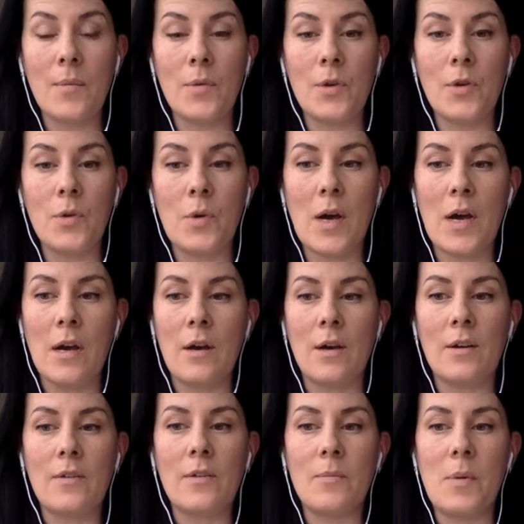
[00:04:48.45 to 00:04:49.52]
you are
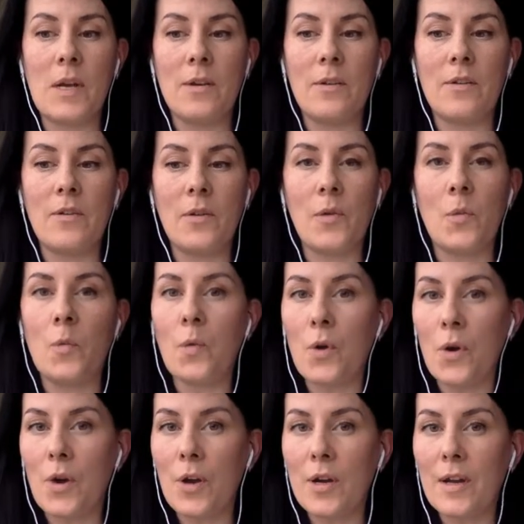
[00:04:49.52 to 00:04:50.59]
expected to
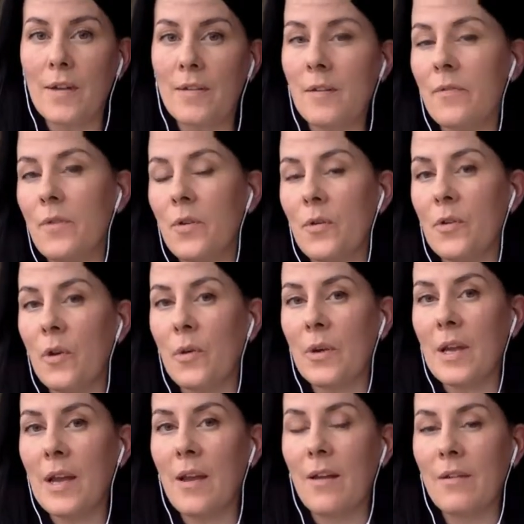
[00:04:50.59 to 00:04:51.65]
work as if you don't
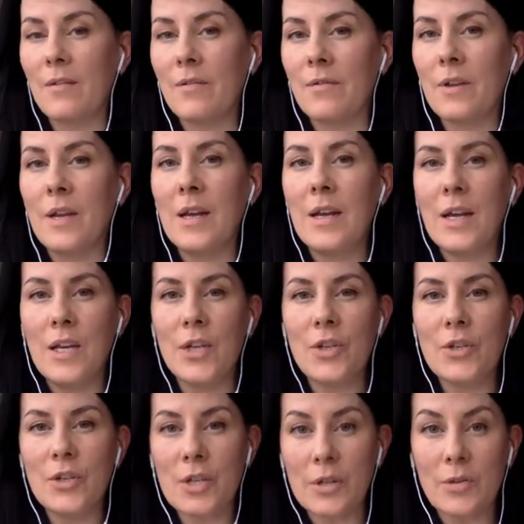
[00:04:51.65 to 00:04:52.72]
have
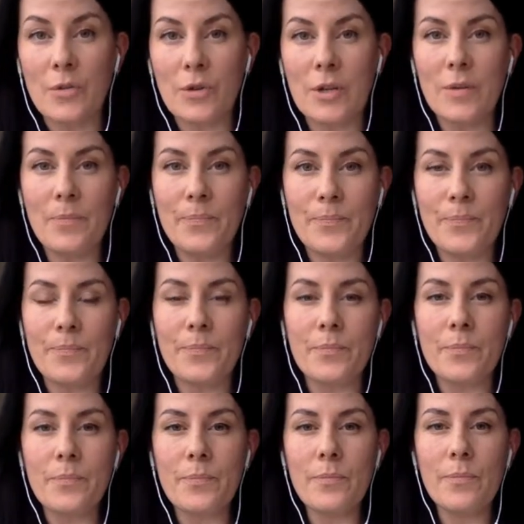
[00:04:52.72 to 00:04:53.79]
children,
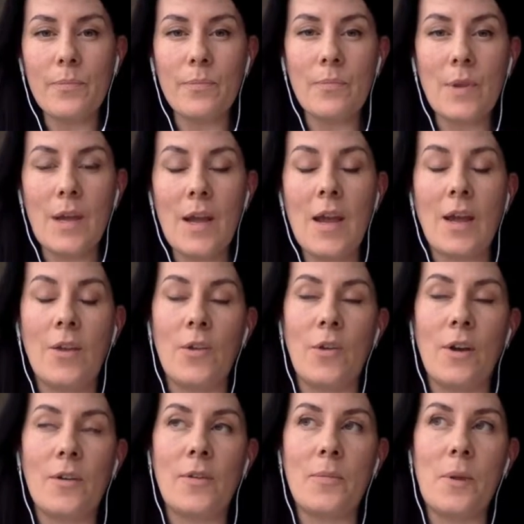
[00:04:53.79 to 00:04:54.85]
and you're
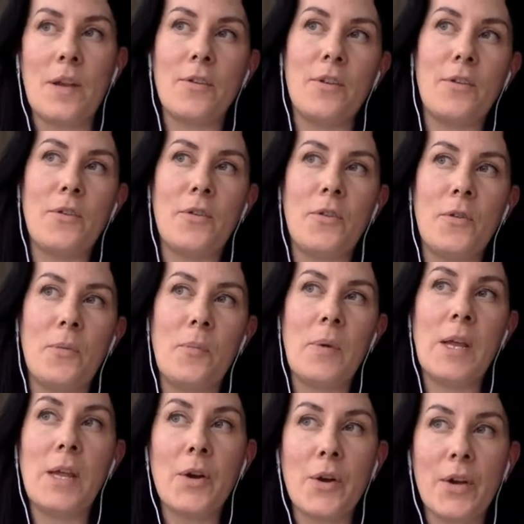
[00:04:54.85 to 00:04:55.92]
expected to
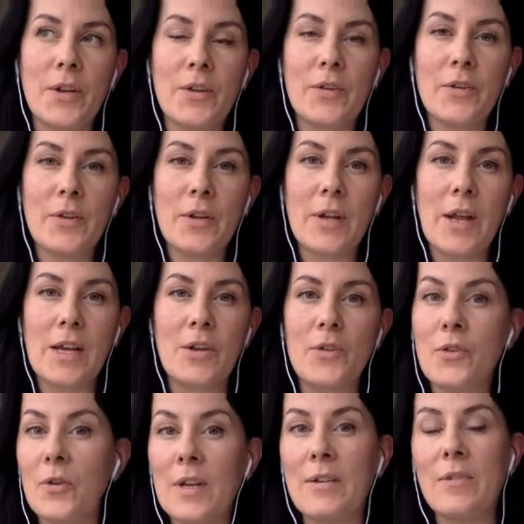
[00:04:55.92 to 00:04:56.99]
parent like you
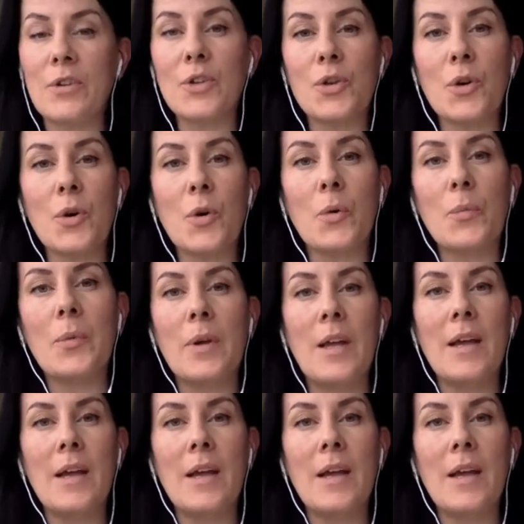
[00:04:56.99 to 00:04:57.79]
don't have a job.